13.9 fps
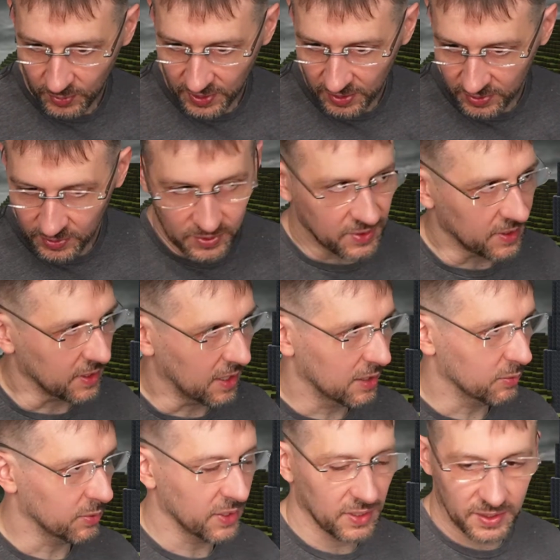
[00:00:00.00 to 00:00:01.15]
We are using
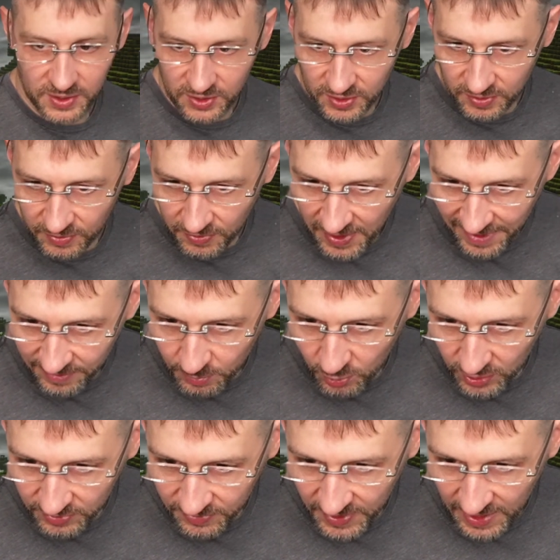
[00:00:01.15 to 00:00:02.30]
Unreal Engine
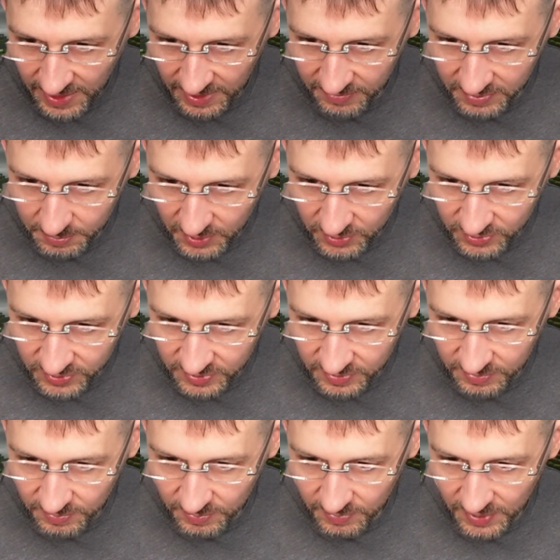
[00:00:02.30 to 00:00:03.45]
5.5, the most
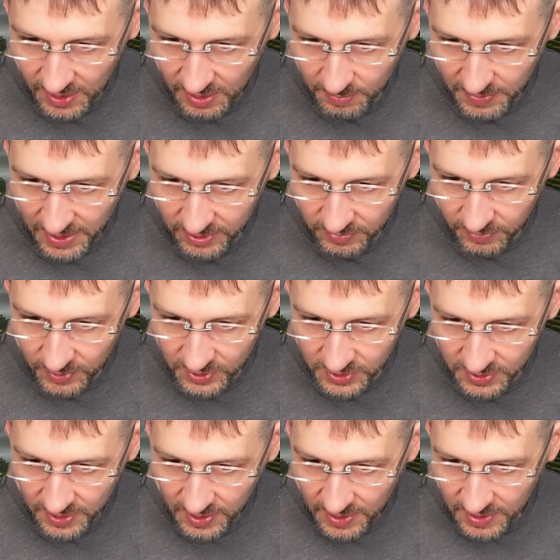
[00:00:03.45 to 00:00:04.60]
modern
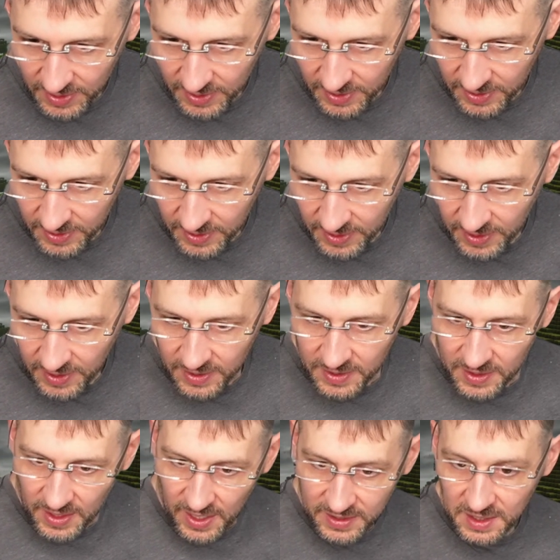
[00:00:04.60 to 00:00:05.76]
version.
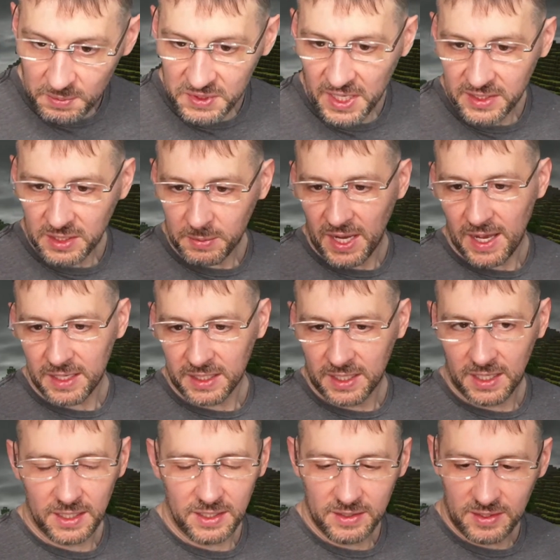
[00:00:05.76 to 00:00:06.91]
Someone's asking me how to
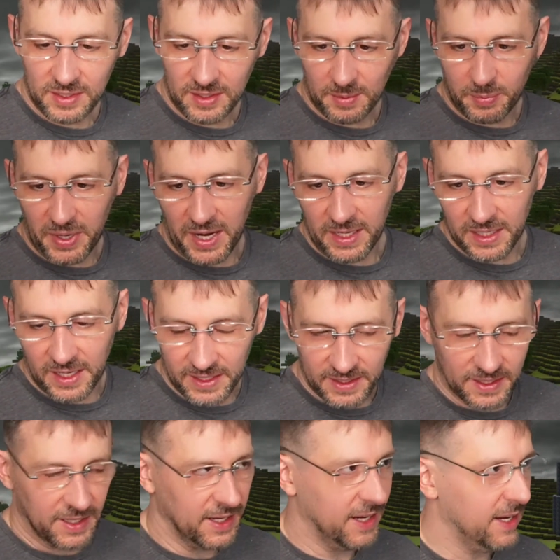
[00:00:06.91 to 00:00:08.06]
get into the beta.
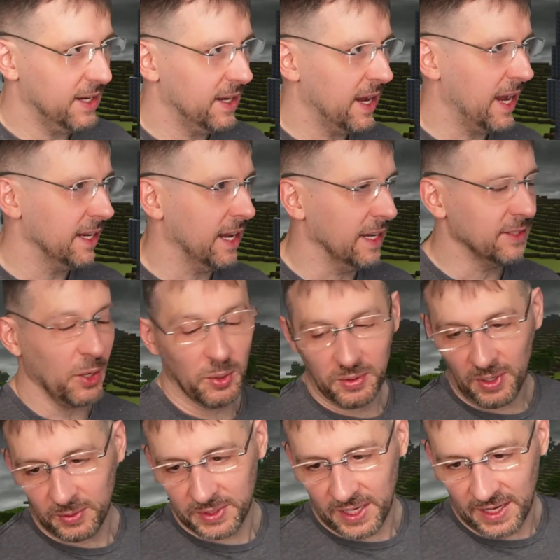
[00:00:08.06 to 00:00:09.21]
I don't
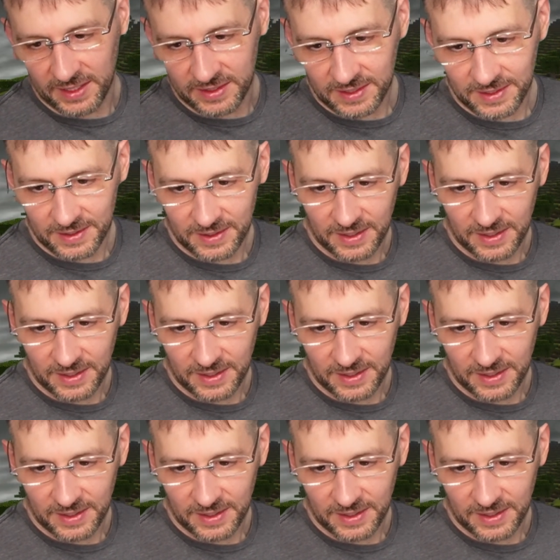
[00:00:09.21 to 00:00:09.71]
know yet.